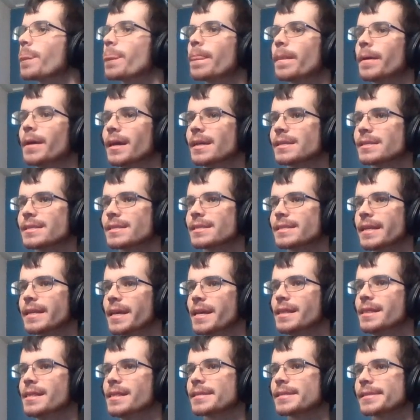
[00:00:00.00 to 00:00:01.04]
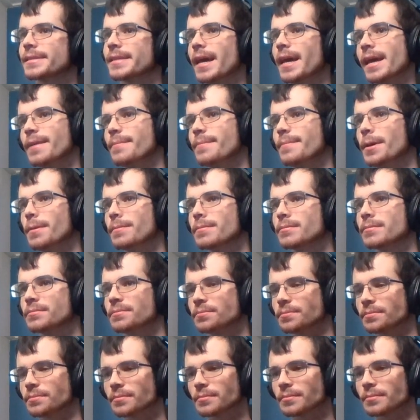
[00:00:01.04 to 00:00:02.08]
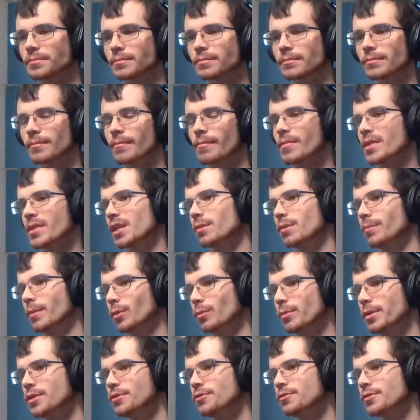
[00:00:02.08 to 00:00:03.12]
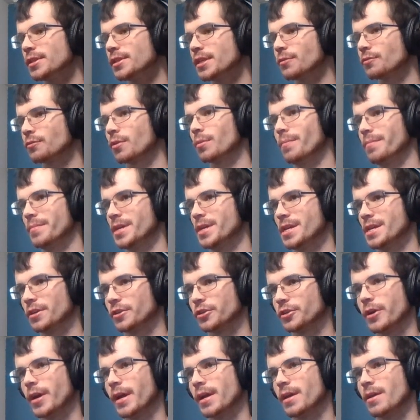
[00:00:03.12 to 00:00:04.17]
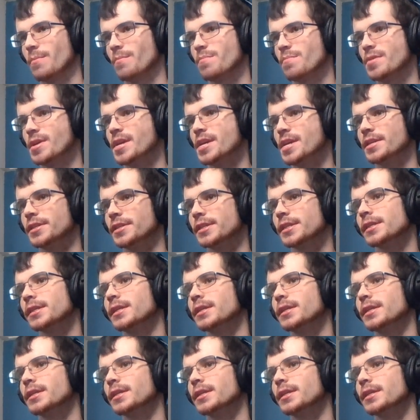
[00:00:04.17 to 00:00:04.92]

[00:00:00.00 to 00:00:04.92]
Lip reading: has stayed the same, but we use a different Mii to try and beat.